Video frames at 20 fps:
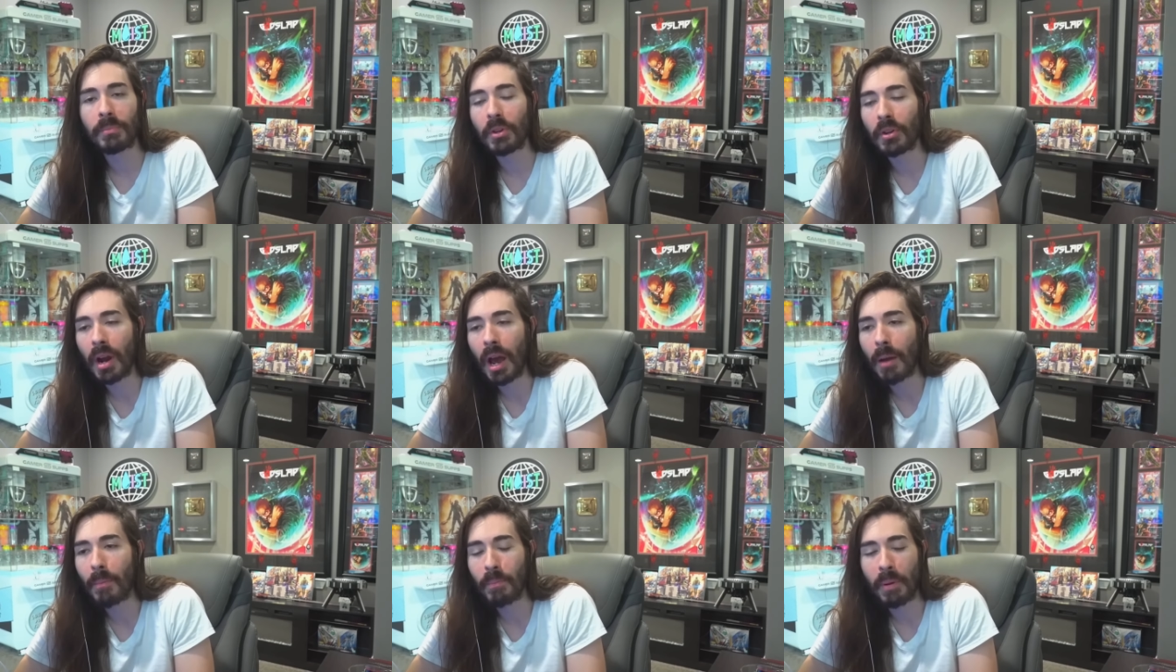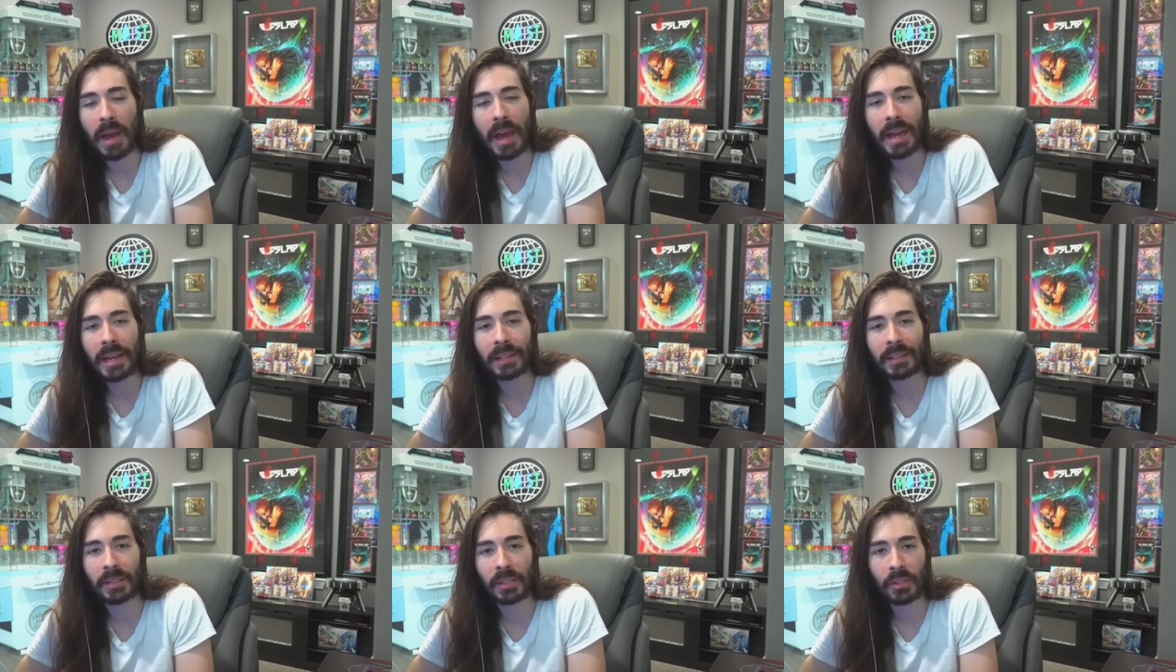You're not
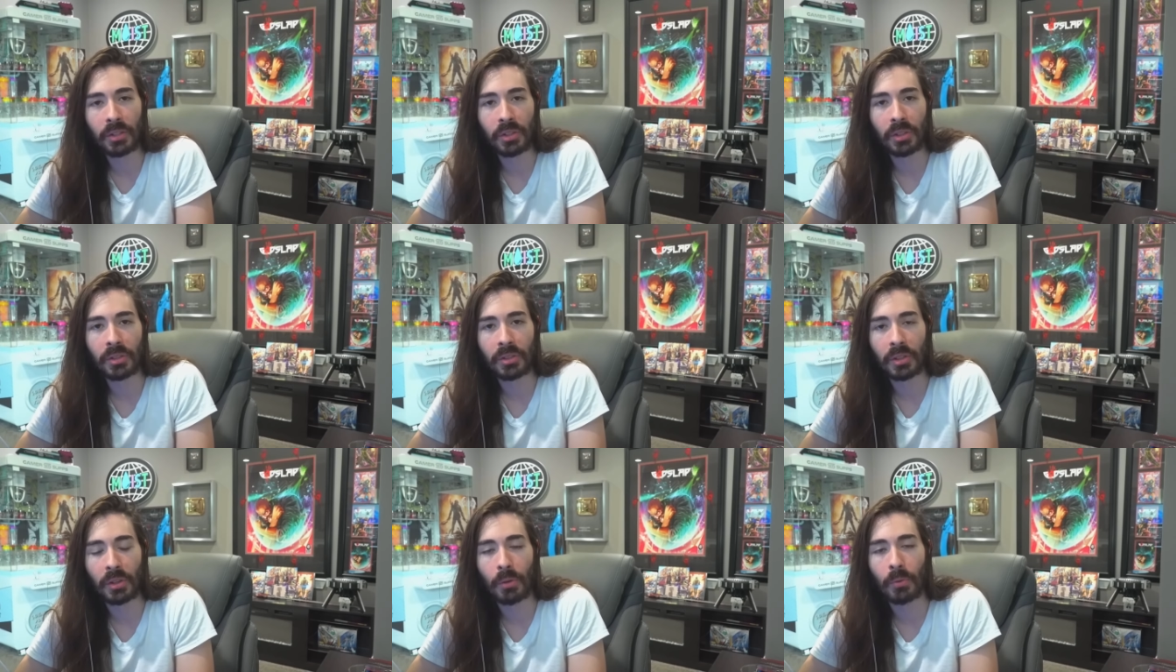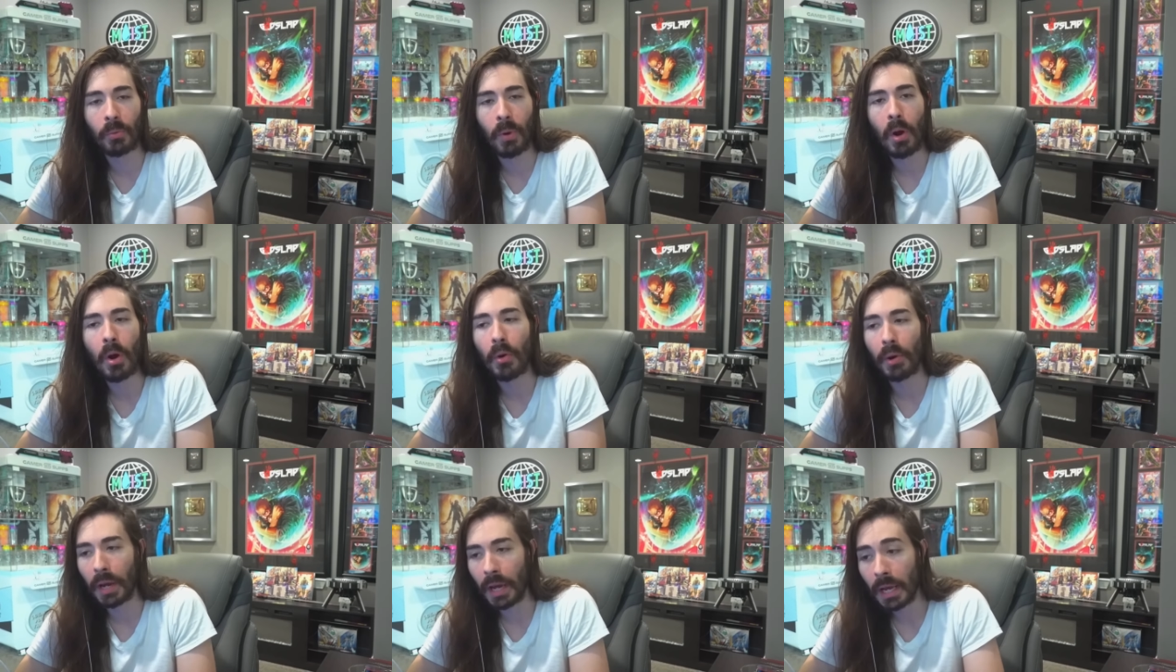paying attention to the
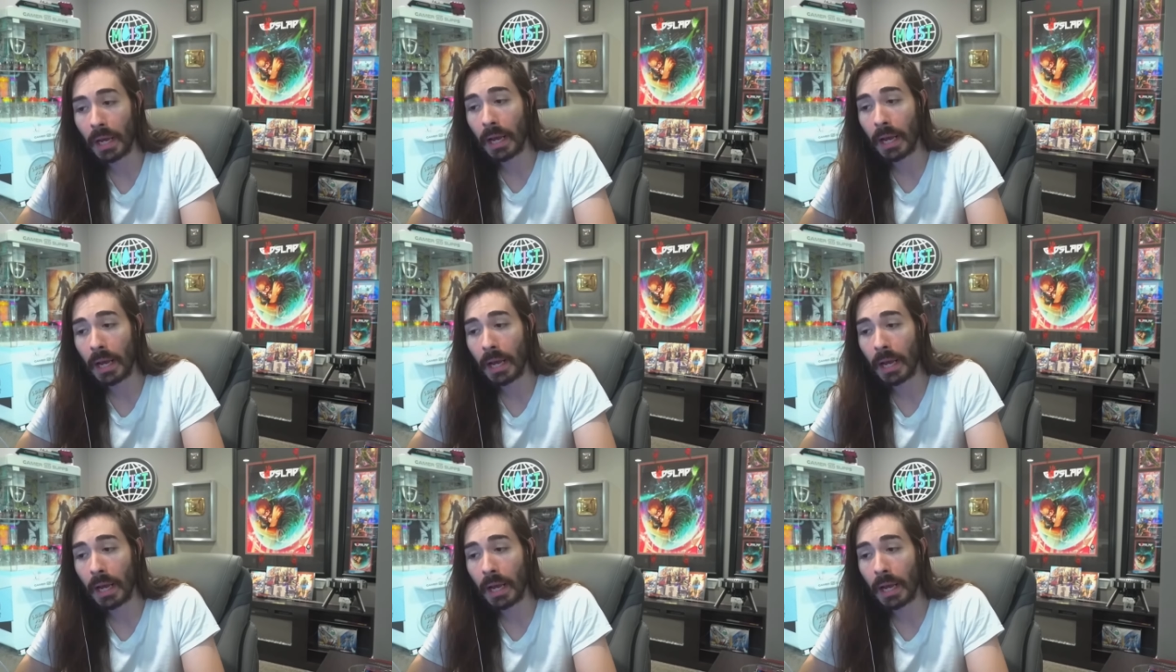road